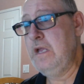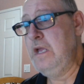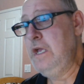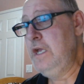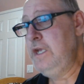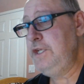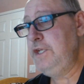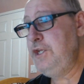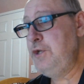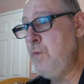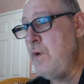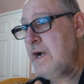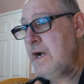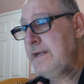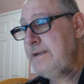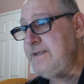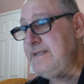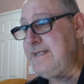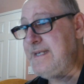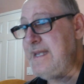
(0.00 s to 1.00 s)
You
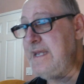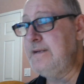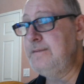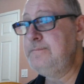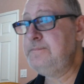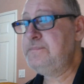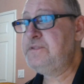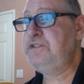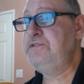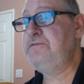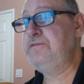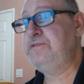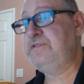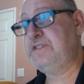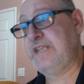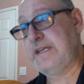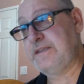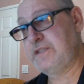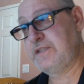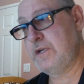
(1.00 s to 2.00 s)
want them to
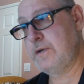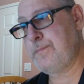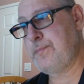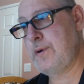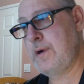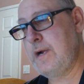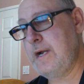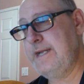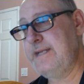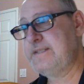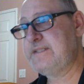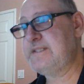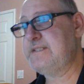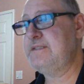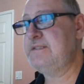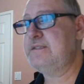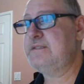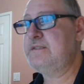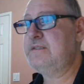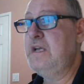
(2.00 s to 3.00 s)
set their
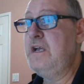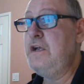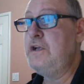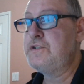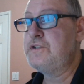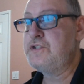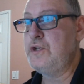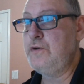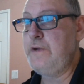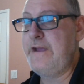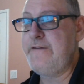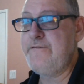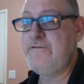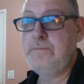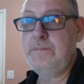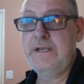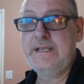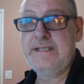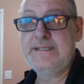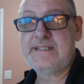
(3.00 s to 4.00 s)
prices so
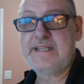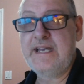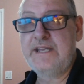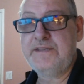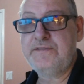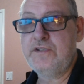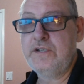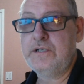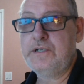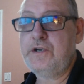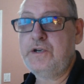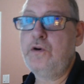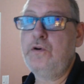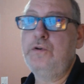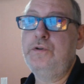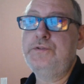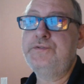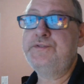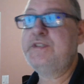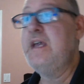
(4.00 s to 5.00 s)
everybody's got their
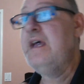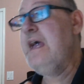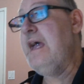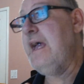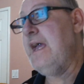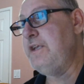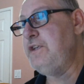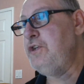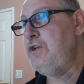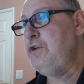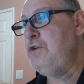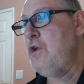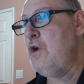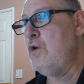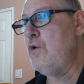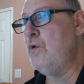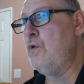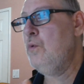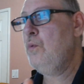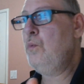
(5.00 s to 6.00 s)
goals and you
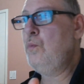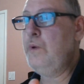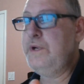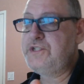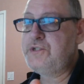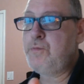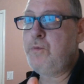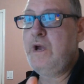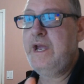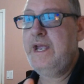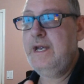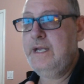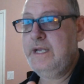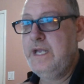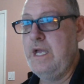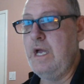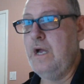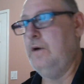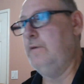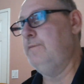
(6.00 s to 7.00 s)
know which way to
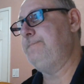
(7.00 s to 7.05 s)
go.